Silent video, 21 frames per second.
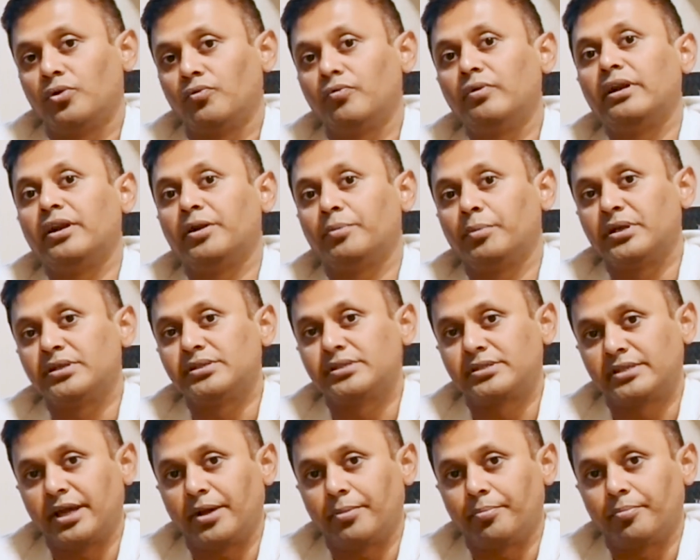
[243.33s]
will remain
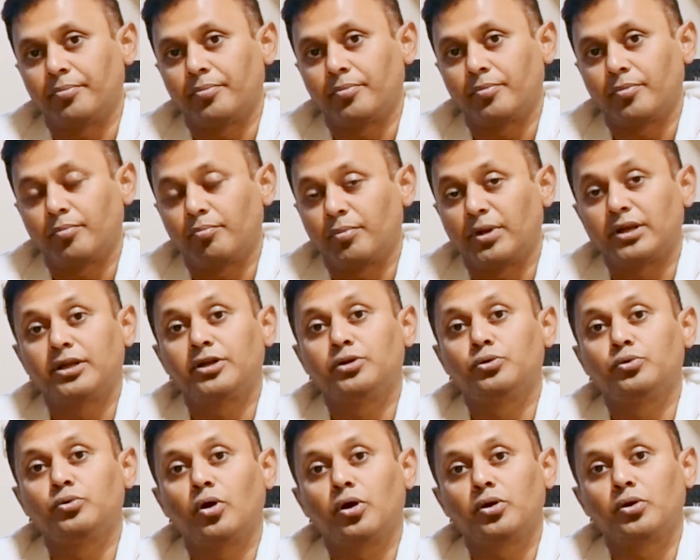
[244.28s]
same but they
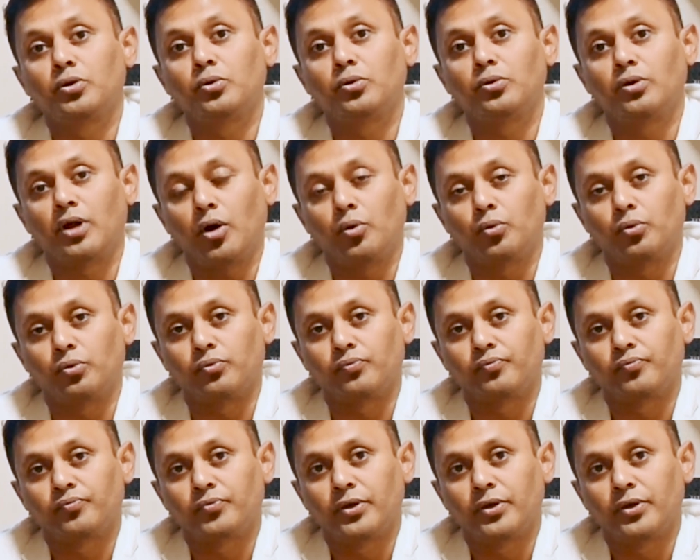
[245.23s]
do not go down.